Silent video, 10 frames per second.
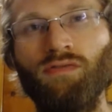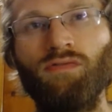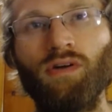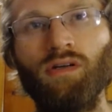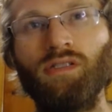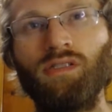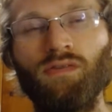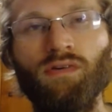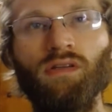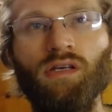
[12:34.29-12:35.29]
very
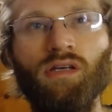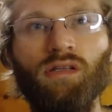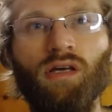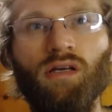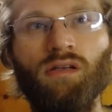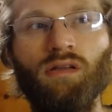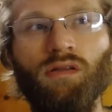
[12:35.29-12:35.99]
differently than